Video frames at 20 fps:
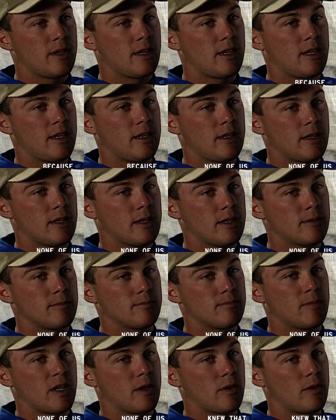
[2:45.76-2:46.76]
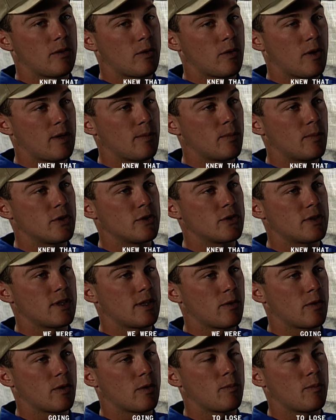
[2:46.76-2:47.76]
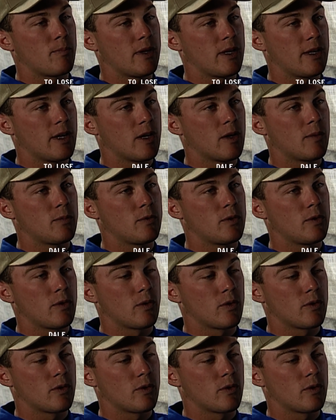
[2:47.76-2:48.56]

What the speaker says: because none of us knew that we were going to lose Dale.